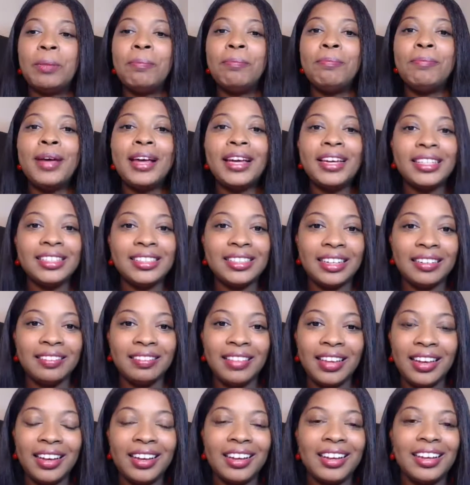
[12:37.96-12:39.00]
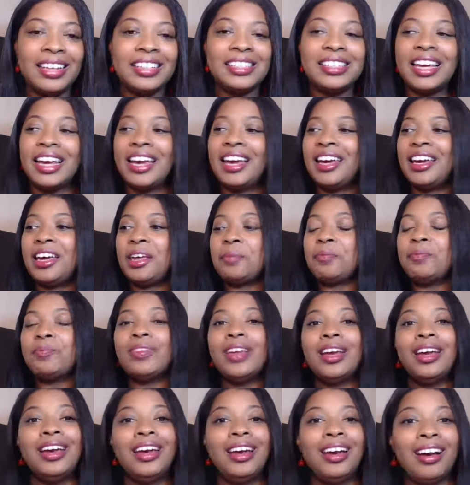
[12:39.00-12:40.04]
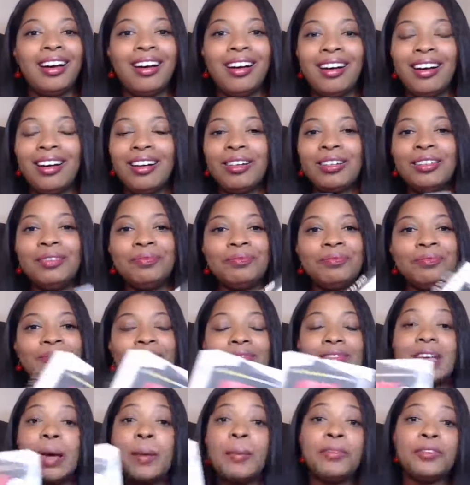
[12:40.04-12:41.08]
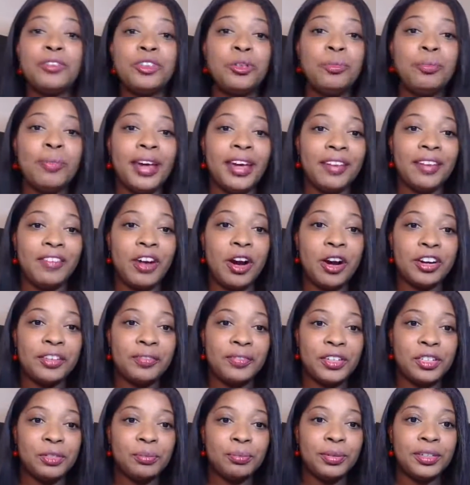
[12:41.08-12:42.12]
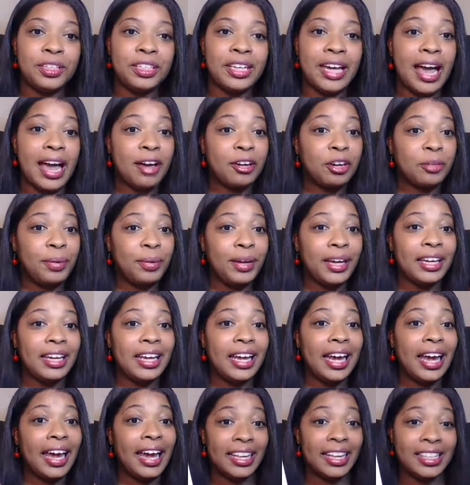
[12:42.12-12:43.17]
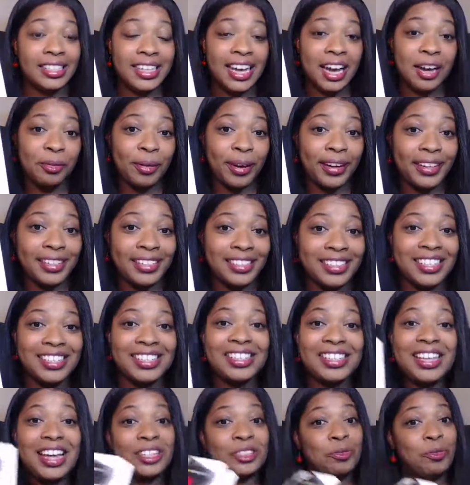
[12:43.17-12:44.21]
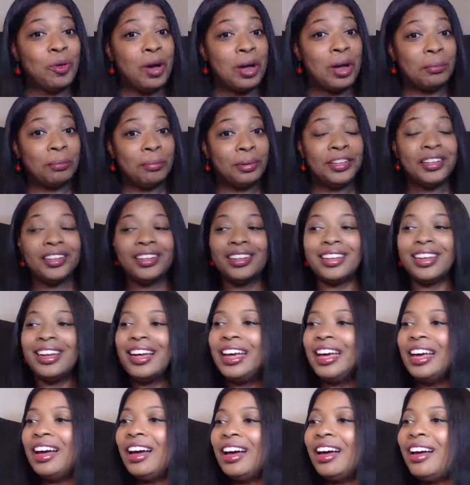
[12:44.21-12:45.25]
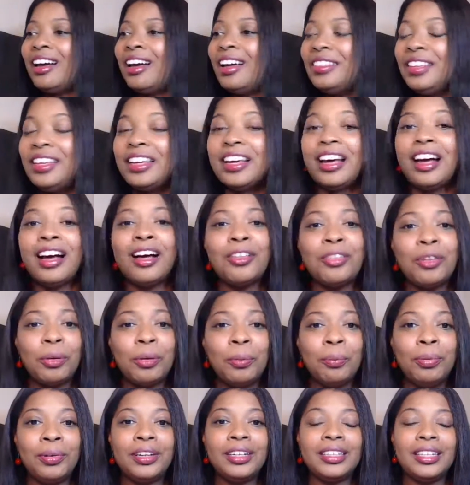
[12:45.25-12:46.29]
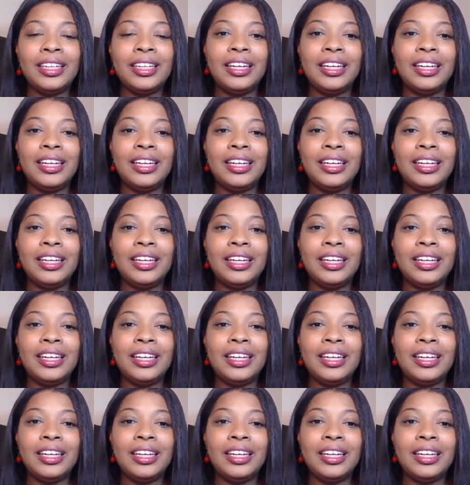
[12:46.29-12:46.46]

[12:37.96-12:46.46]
amazing things. And some of you may have heard of his book, How to Be an Anti-Racist. That's one book. The other book